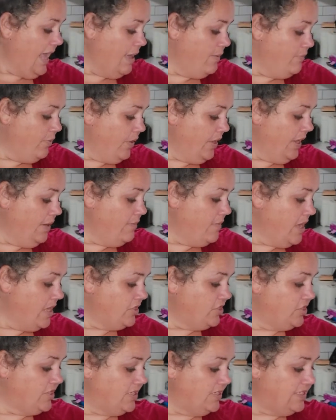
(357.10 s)
And pretty
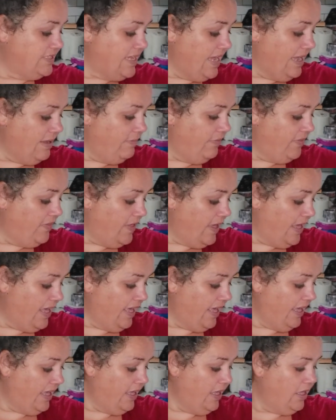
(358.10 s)
much the same
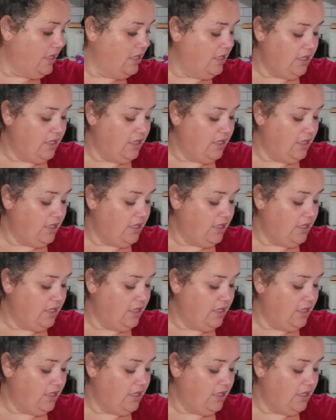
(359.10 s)
thing.